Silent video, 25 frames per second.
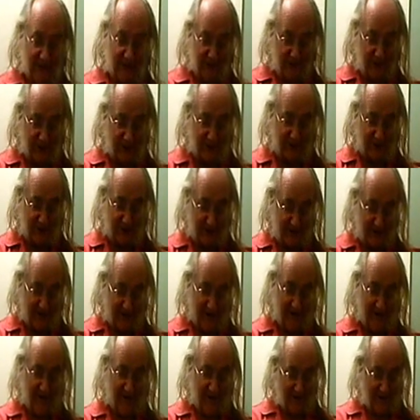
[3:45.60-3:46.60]
used to
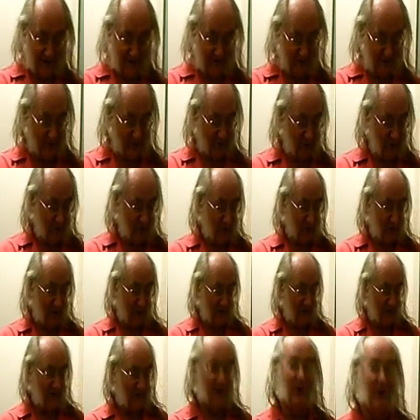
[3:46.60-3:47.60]
draw
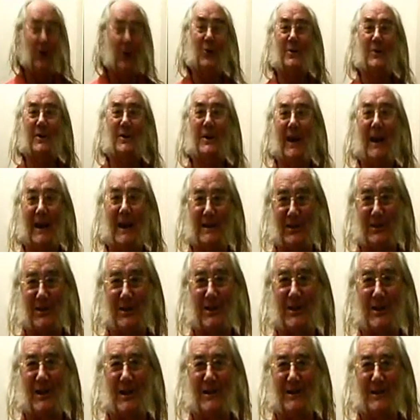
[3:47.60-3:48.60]
on
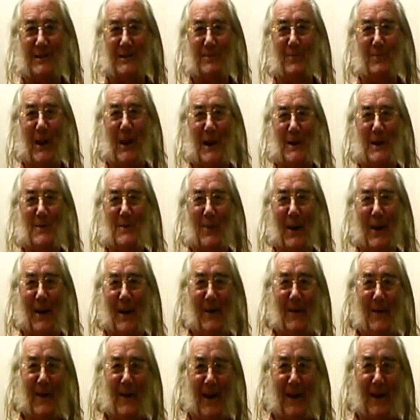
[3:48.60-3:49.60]
exercise
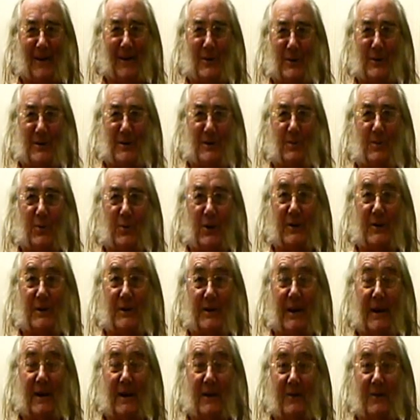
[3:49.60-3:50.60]
paper, and I used to bring
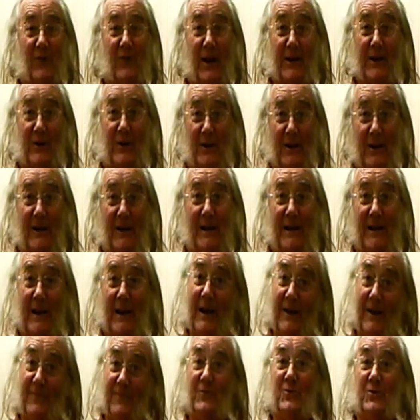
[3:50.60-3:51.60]
this out regularly
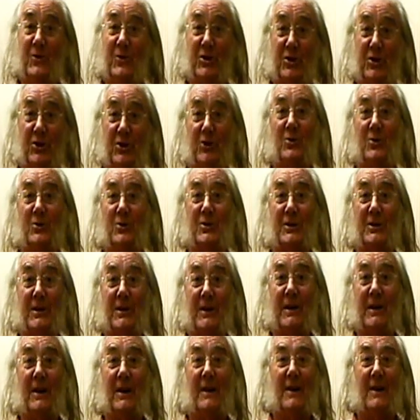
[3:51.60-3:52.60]
every
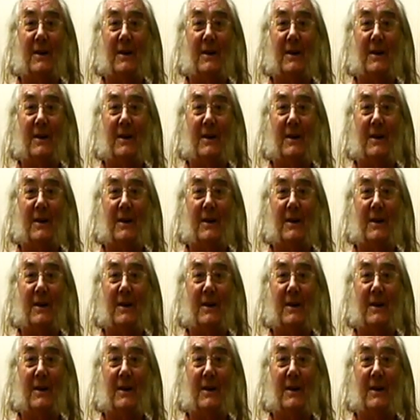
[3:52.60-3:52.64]
Tuesday